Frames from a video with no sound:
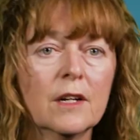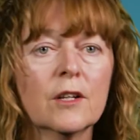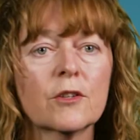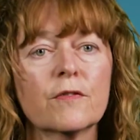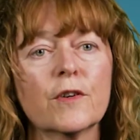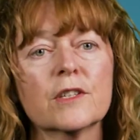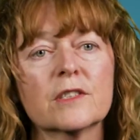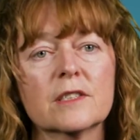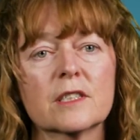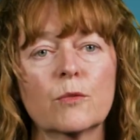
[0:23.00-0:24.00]
The first
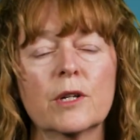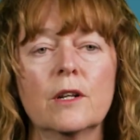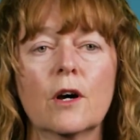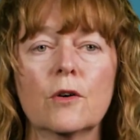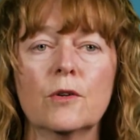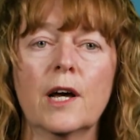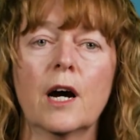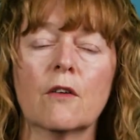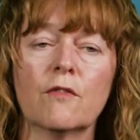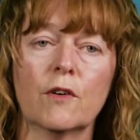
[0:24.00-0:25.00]
is that we know
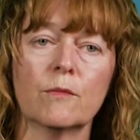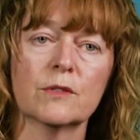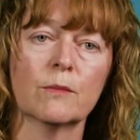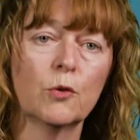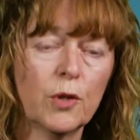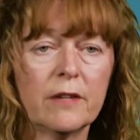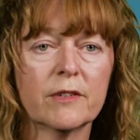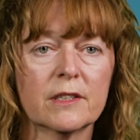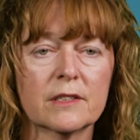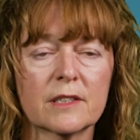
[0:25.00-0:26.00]
now from some good
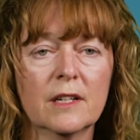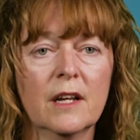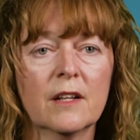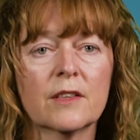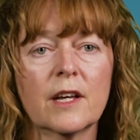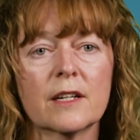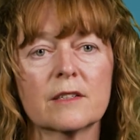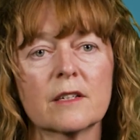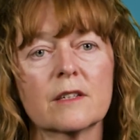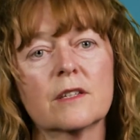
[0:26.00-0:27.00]
evidence
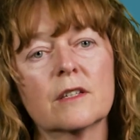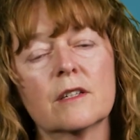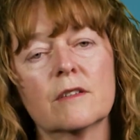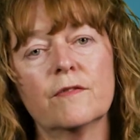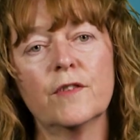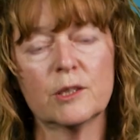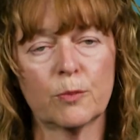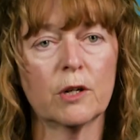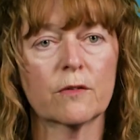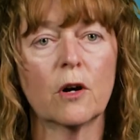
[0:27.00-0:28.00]
that the first
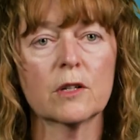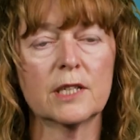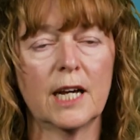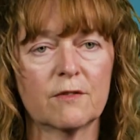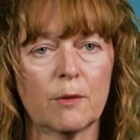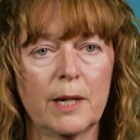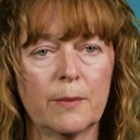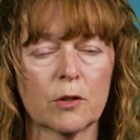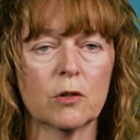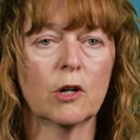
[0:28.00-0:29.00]
point of contact for
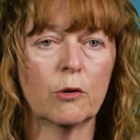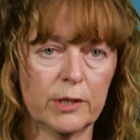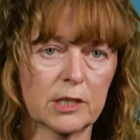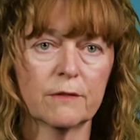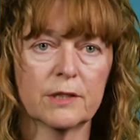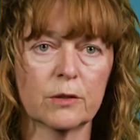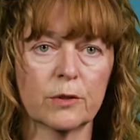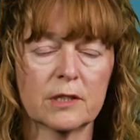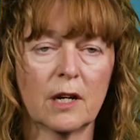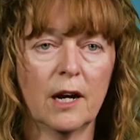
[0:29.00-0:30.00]
people who are at risk of
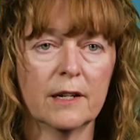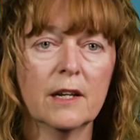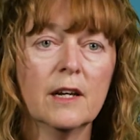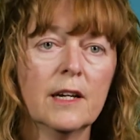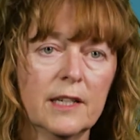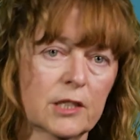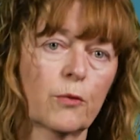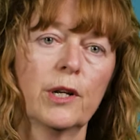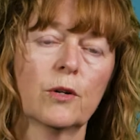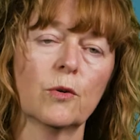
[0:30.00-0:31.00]
suicide is
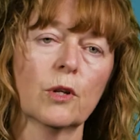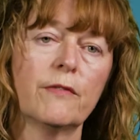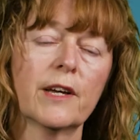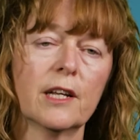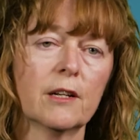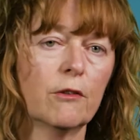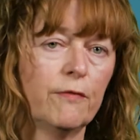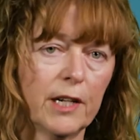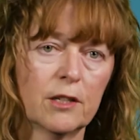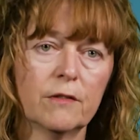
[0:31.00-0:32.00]
critical. If they get an
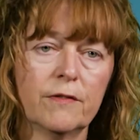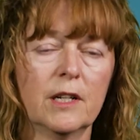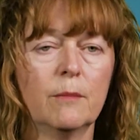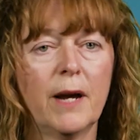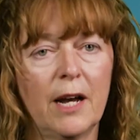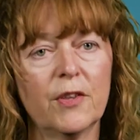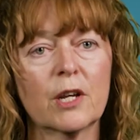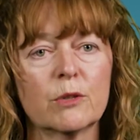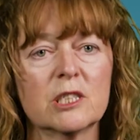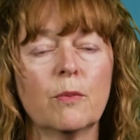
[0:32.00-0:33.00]
effective and
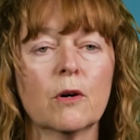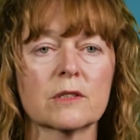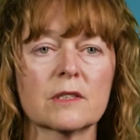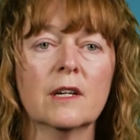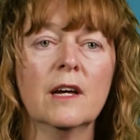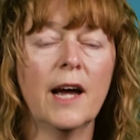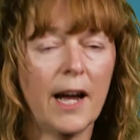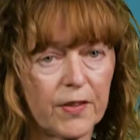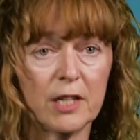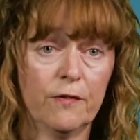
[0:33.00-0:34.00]
empathic response
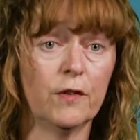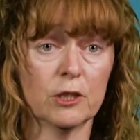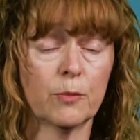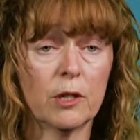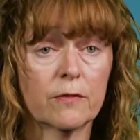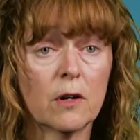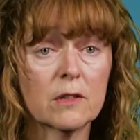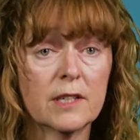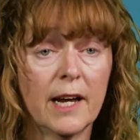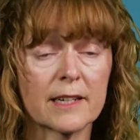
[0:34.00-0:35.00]
at that first point of
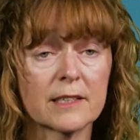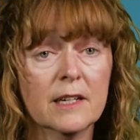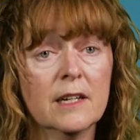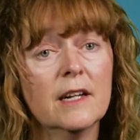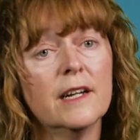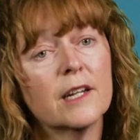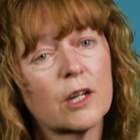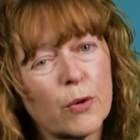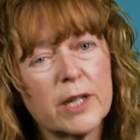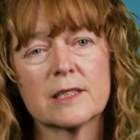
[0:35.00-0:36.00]
contact, it
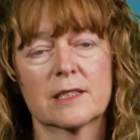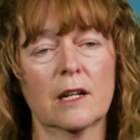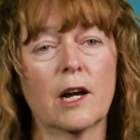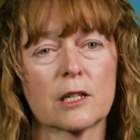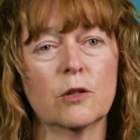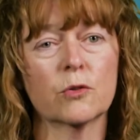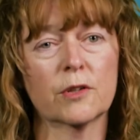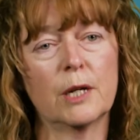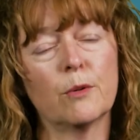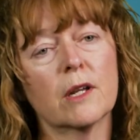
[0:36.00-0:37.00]
increases the likelihood
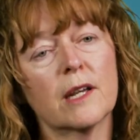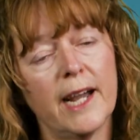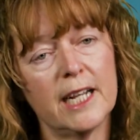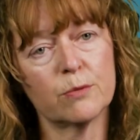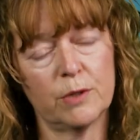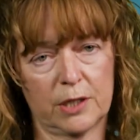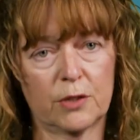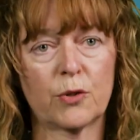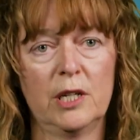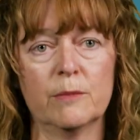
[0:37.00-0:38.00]
that they will engage with
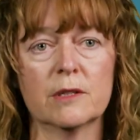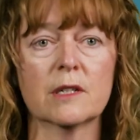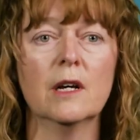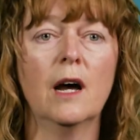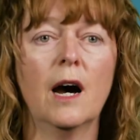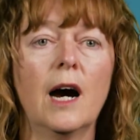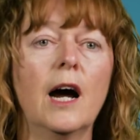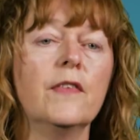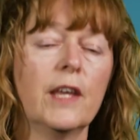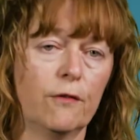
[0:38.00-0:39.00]
treatment
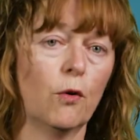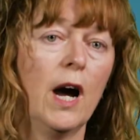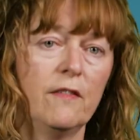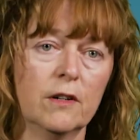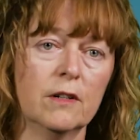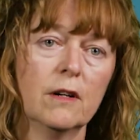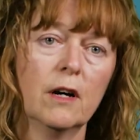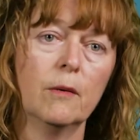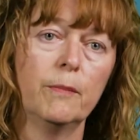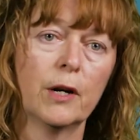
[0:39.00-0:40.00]
and therefore have
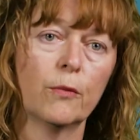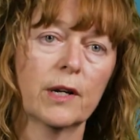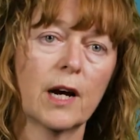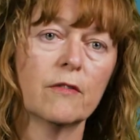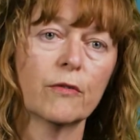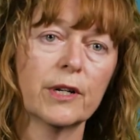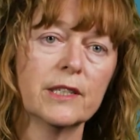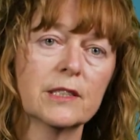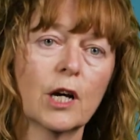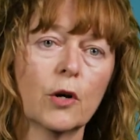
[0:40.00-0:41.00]
a better recovery.
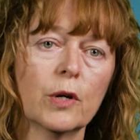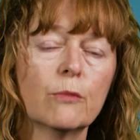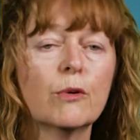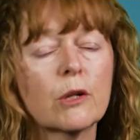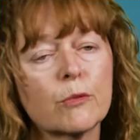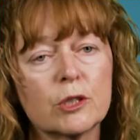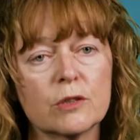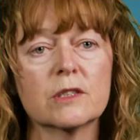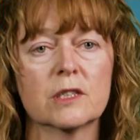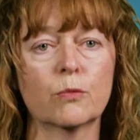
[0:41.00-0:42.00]
So it really
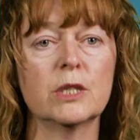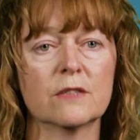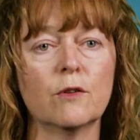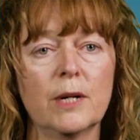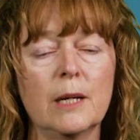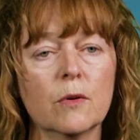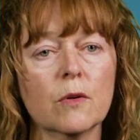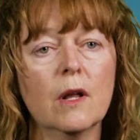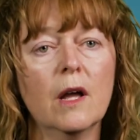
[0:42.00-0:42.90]
reduces the risk for people.